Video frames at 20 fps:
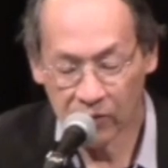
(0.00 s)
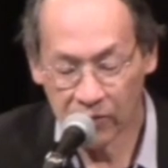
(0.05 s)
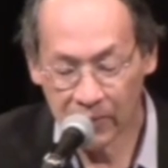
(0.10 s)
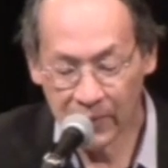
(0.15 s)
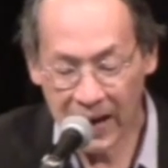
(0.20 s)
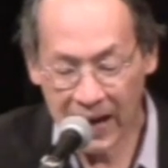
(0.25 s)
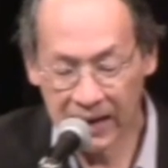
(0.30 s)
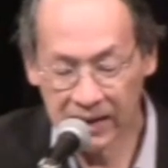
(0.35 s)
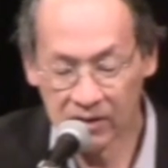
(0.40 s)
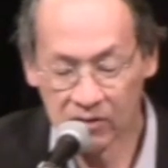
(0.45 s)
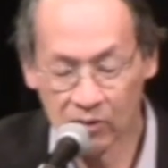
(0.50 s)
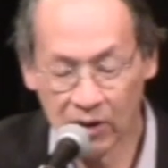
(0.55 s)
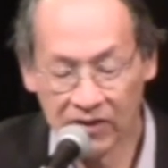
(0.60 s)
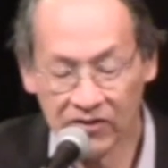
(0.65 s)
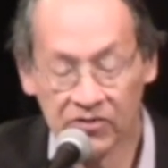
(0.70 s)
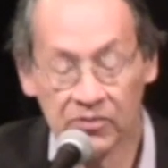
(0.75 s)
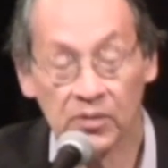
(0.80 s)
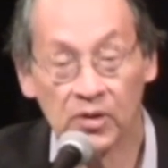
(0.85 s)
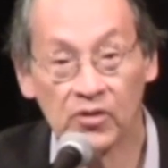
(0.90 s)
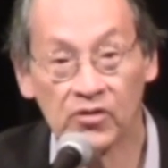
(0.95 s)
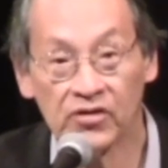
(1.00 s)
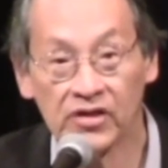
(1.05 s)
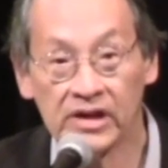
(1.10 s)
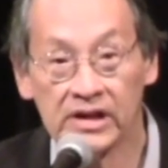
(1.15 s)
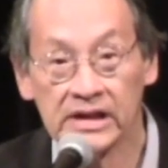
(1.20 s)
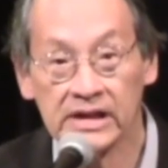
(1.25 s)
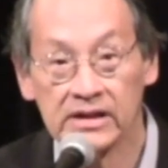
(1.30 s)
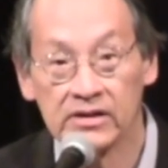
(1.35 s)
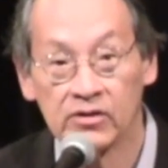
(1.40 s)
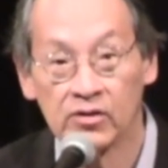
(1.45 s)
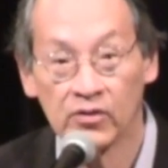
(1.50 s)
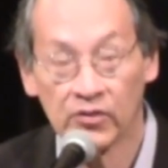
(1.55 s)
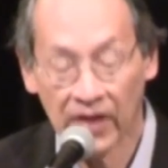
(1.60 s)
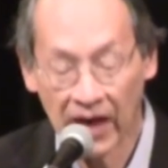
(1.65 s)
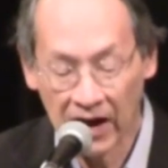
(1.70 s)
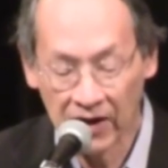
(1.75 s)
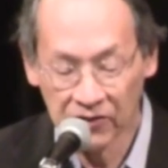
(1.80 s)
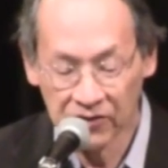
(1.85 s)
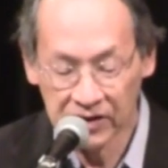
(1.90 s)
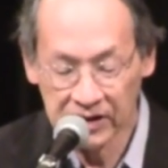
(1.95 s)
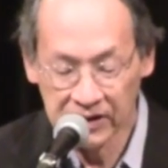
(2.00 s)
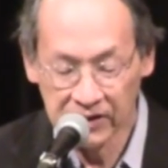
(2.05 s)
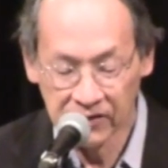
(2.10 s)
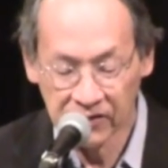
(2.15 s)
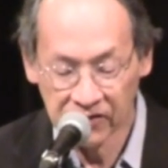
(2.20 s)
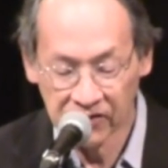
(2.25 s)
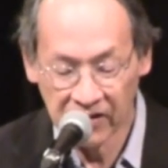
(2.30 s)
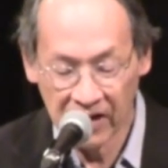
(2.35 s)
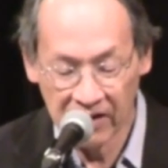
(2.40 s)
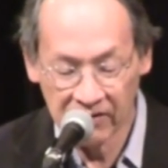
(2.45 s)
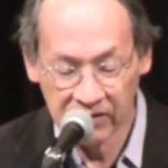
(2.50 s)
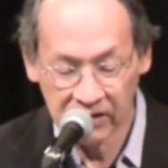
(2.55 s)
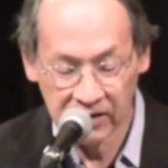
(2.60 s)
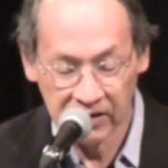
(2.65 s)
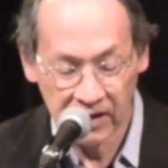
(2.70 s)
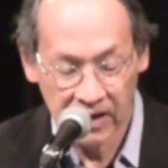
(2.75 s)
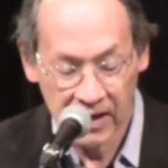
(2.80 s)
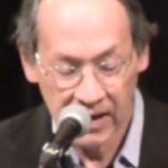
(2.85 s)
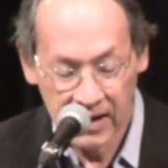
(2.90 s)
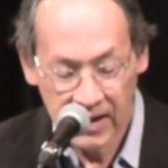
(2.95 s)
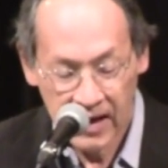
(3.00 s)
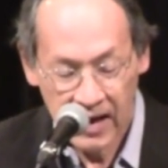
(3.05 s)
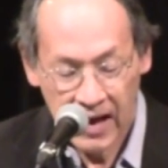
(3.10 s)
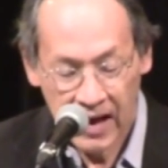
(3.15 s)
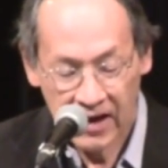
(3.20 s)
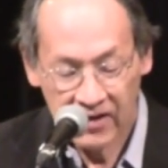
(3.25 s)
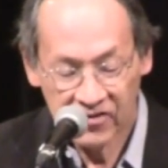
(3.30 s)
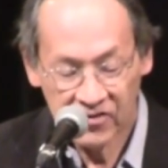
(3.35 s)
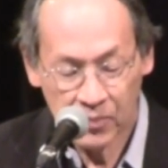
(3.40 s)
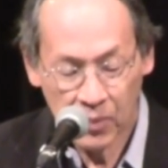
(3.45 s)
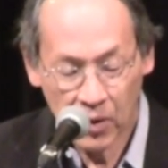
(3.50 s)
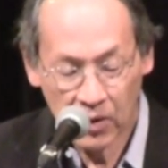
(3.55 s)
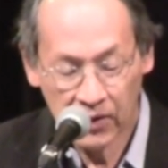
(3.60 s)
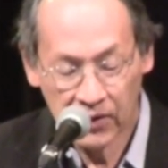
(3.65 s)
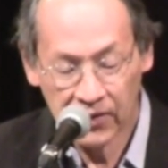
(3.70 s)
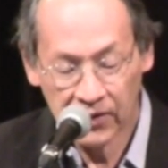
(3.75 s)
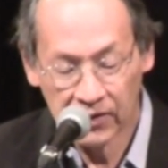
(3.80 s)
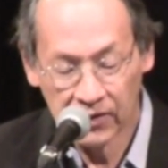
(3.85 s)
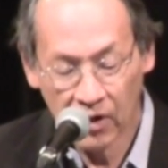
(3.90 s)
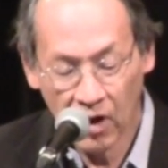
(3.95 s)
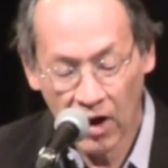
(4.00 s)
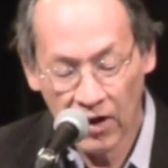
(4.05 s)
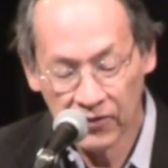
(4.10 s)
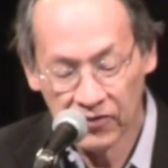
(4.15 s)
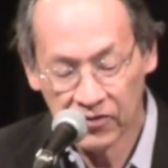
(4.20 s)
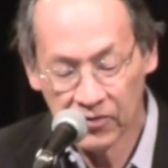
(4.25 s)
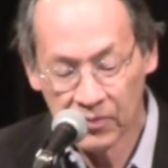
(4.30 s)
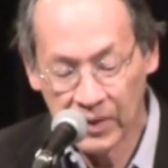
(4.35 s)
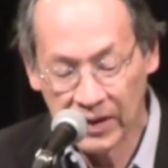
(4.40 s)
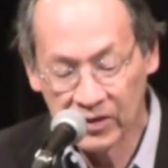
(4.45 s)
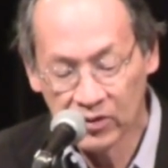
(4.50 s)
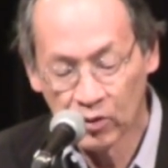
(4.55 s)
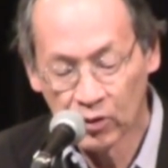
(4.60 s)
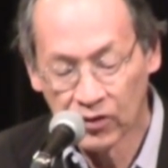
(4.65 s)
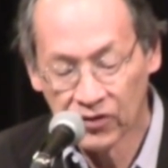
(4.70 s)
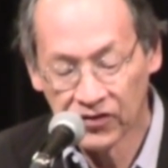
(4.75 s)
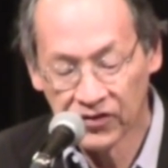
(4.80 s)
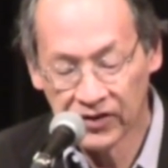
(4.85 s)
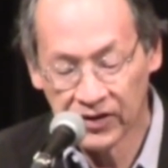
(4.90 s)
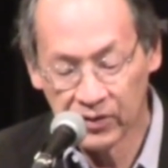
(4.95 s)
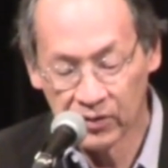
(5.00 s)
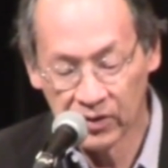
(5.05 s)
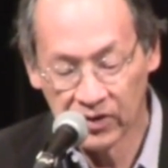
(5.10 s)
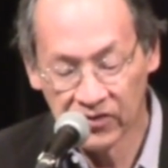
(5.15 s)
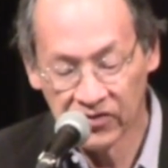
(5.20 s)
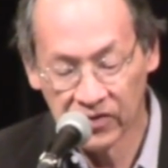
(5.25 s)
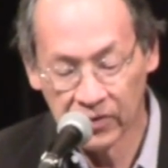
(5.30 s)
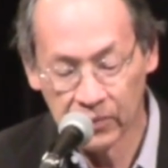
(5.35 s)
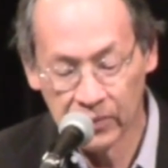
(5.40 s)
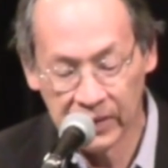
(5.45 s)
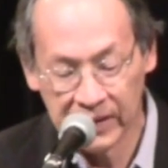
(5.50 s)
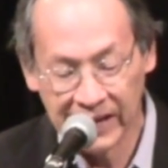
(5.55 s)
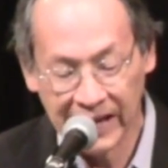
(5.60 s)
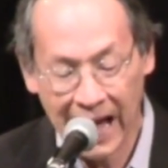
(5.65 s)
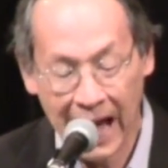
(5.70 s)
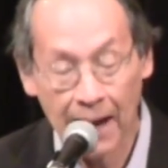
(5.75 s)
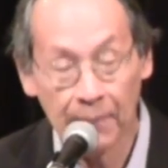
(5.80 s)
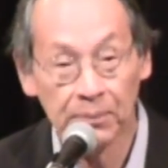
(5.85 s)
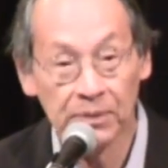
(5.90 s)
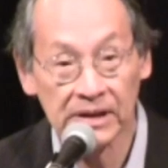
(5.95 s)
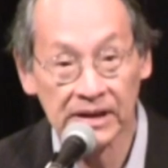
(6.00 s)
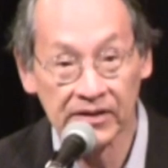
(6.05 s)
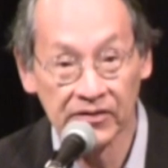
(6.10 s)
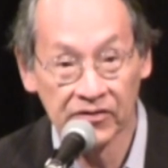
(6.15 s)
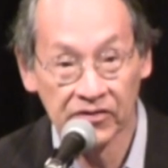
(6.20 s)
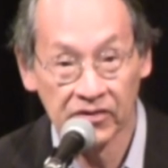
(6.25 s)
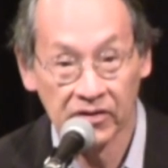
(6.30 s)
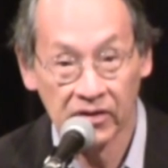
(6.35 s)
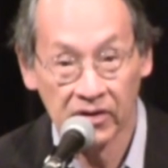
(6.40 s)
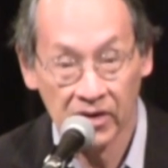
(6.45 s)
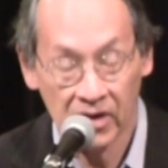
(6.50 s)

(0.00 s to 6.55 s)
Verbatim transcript: with Matt Rasmussen in 2007 as part of the Loft Mentor Series in Minneapolis.